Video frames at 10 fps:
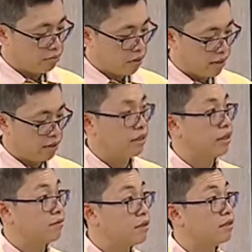by the
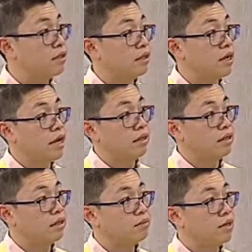default setting, 8
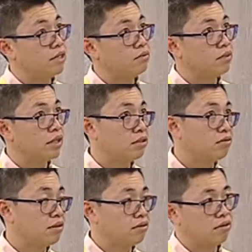gigabytes will get you
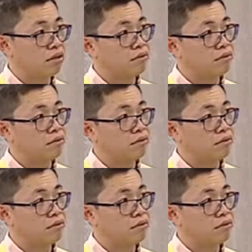roughly around